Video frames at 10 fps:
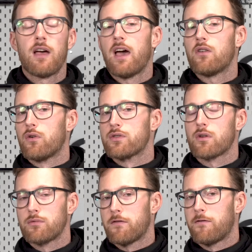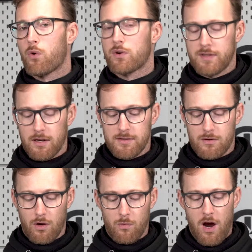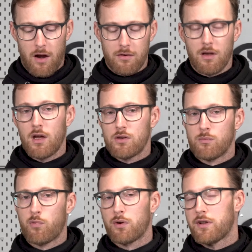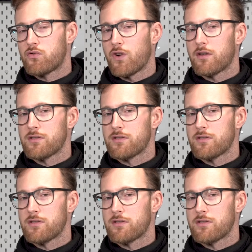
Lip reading: and also the force that is required to pull the trigger,